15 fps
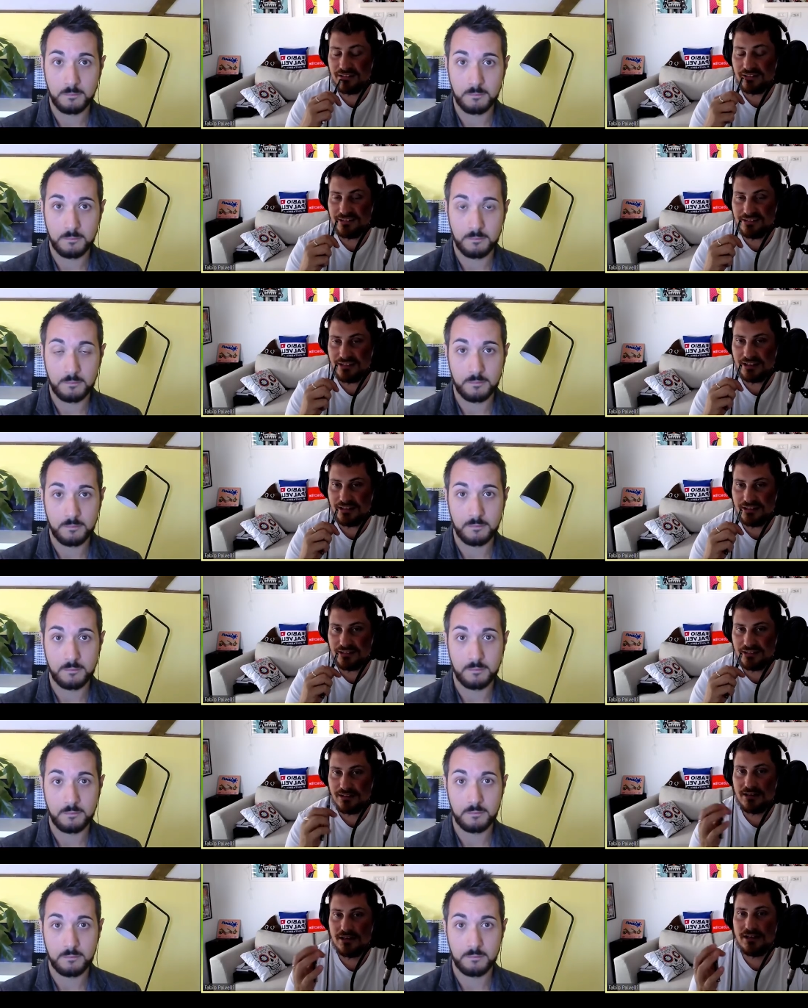Speaker 1: is
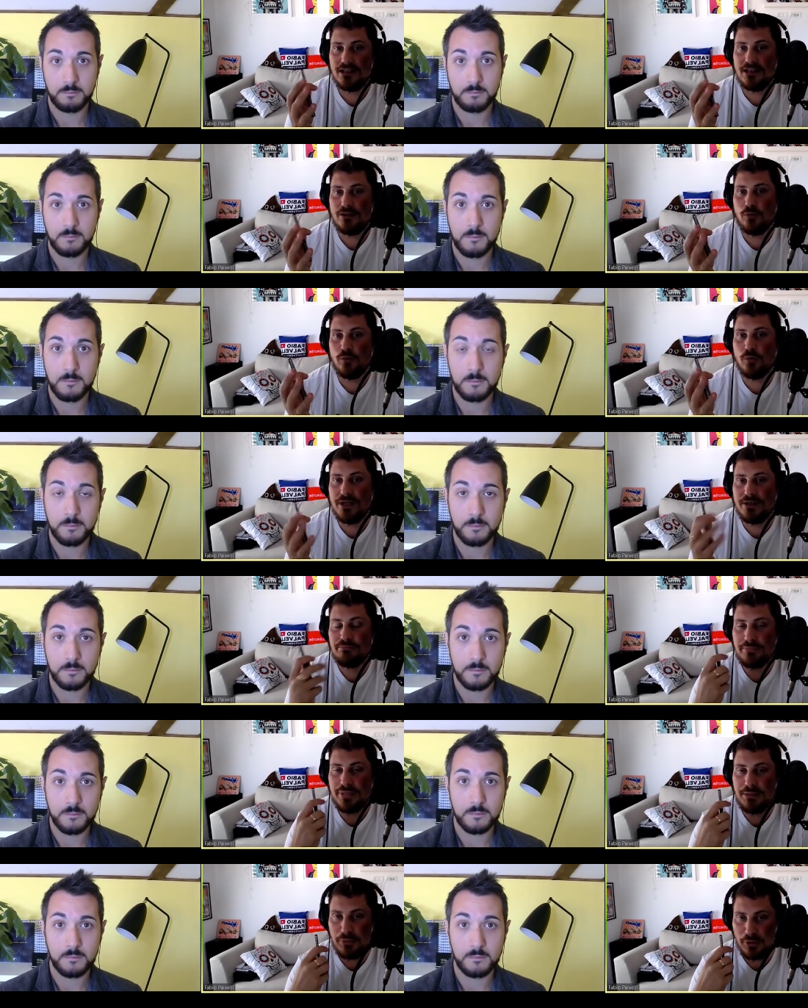that when
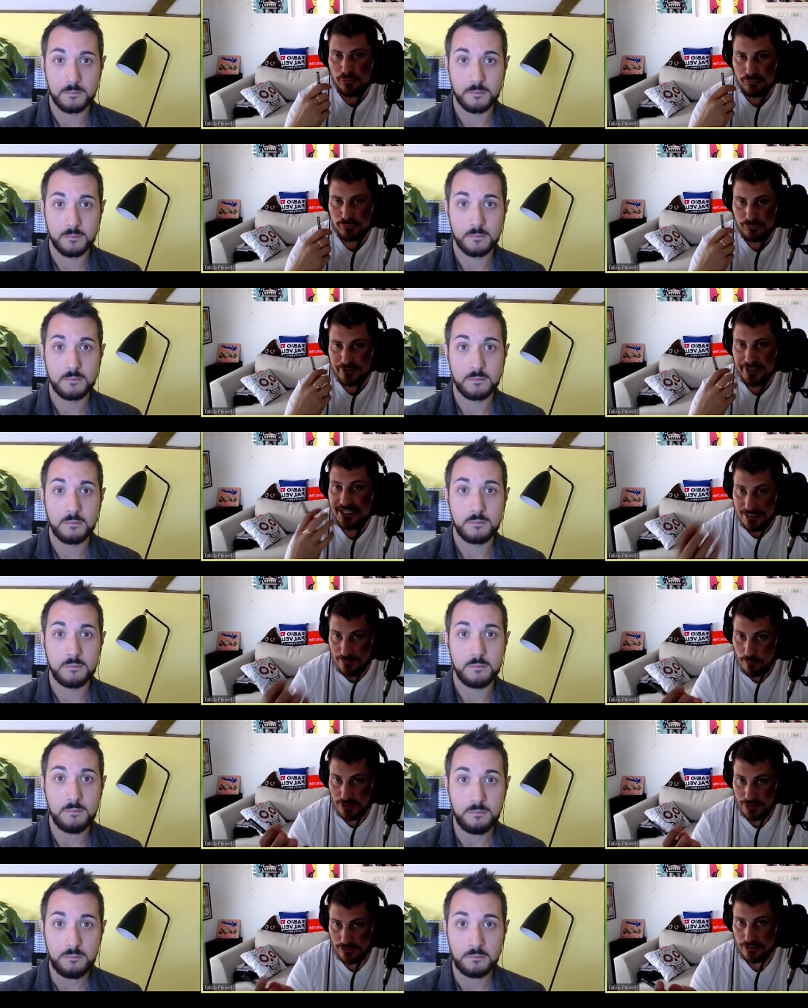people really
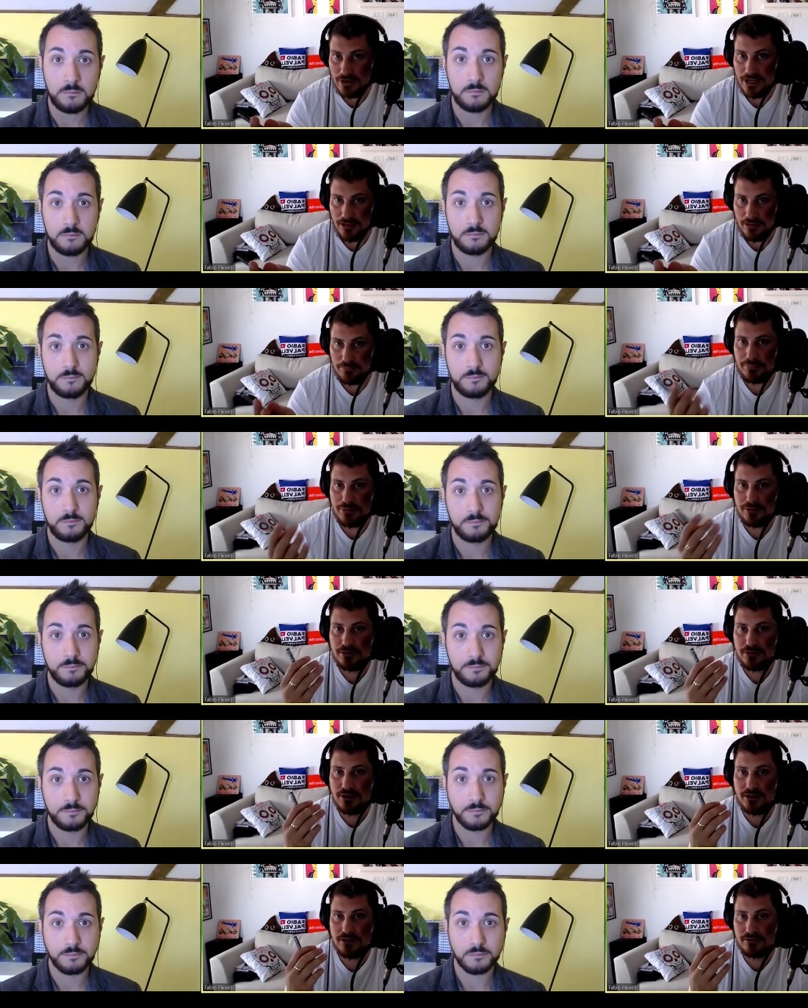want to help
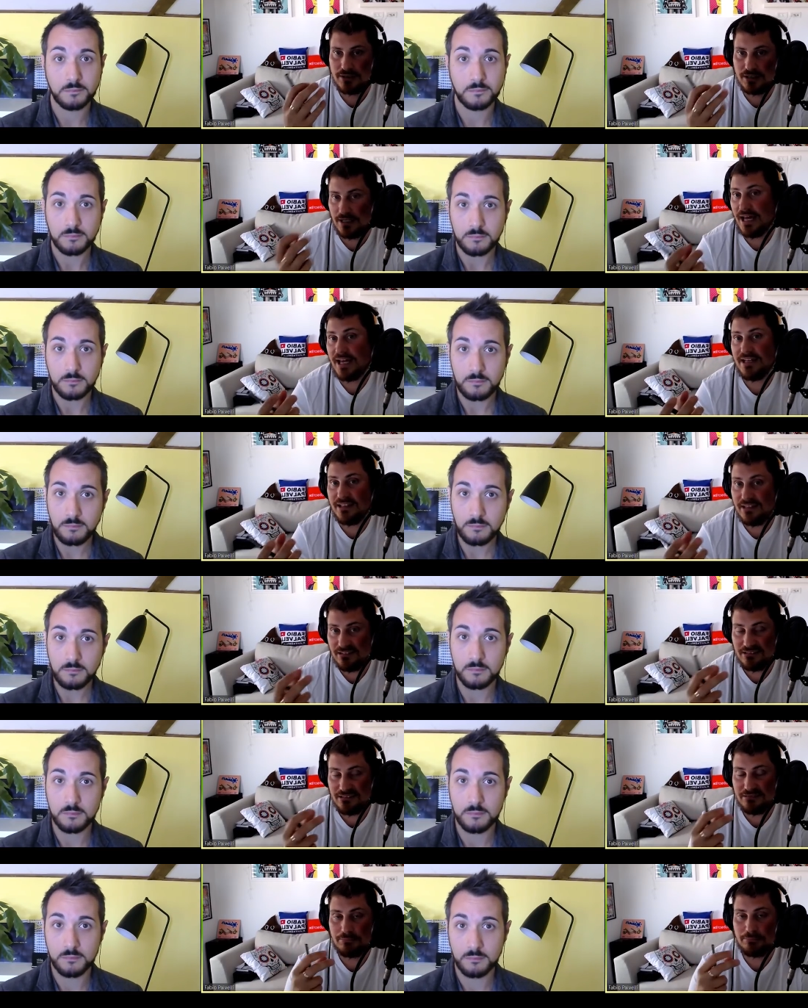
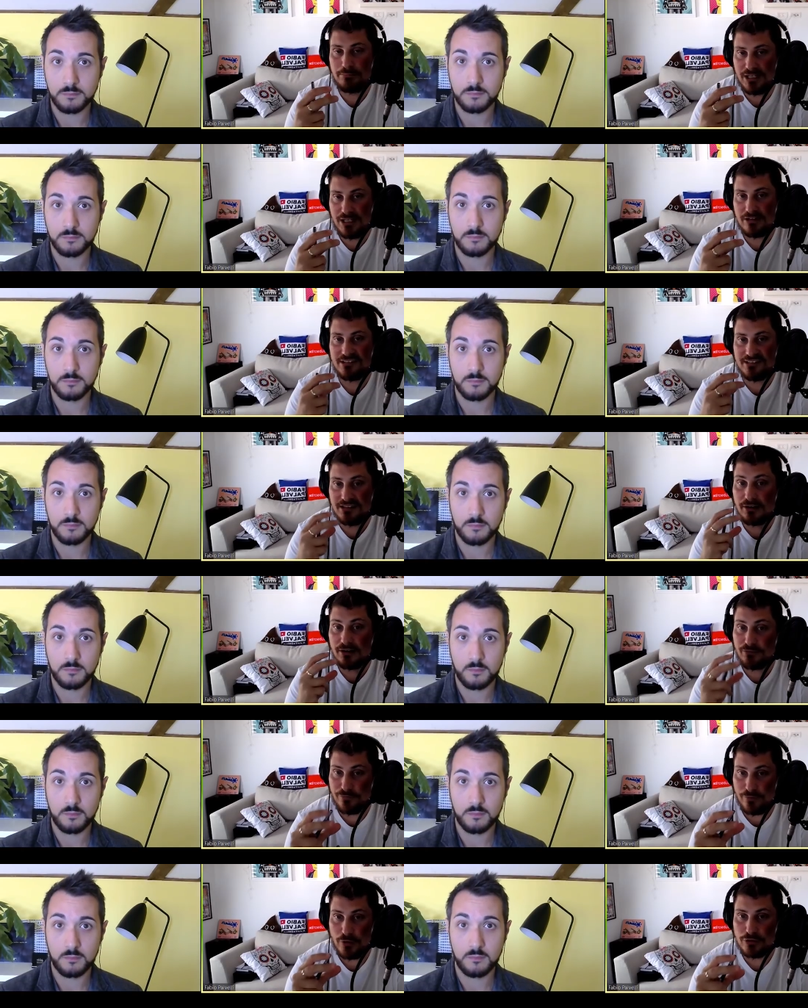clients because they're
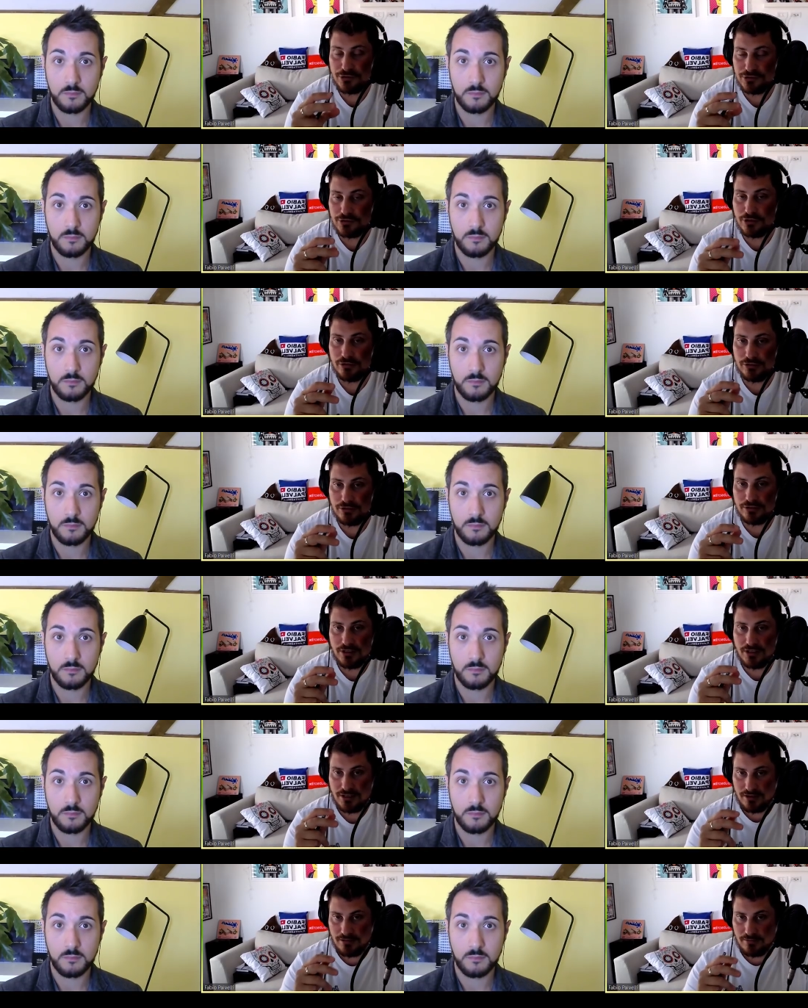focused on
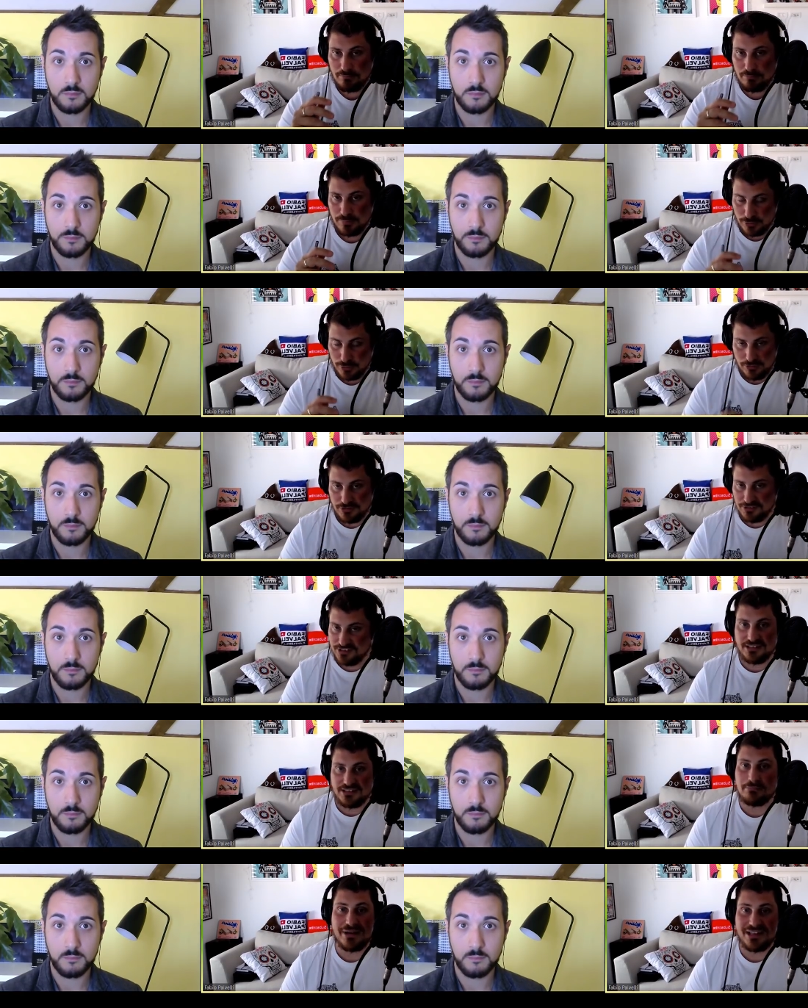
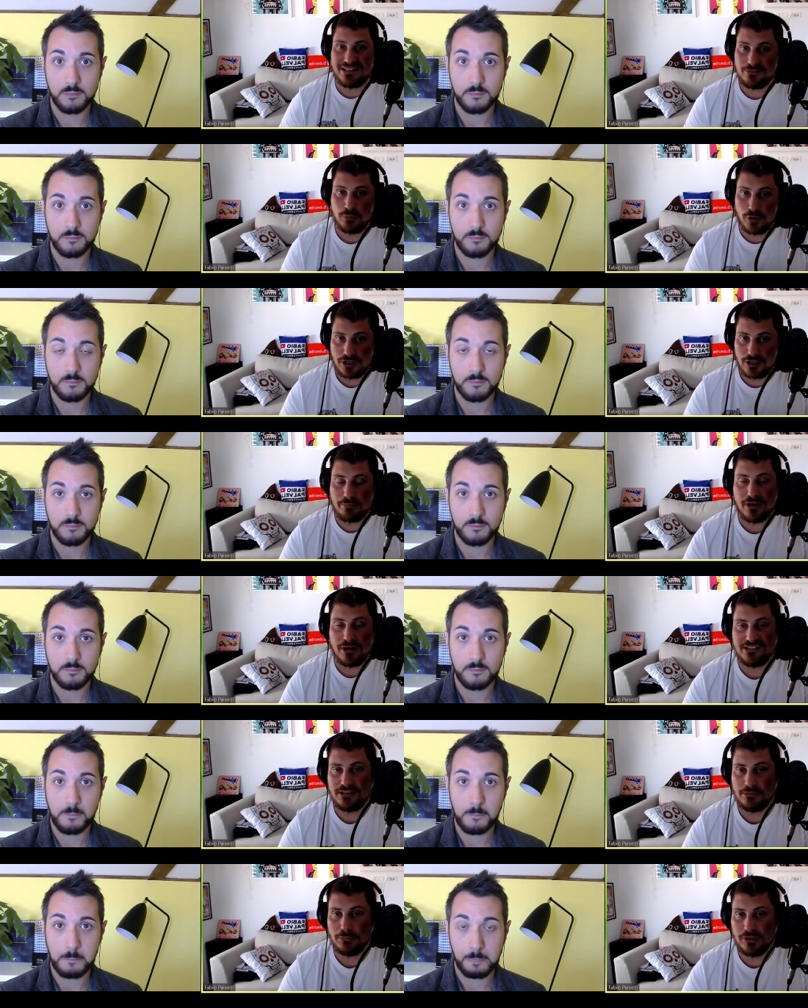producing the best work
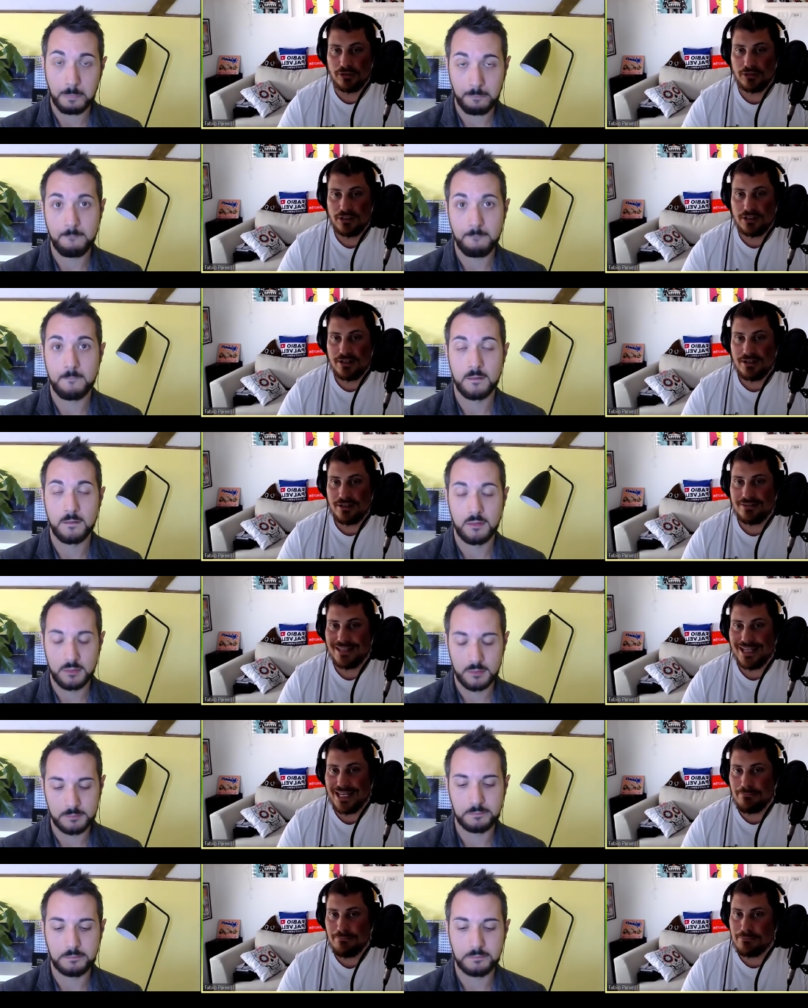possible, they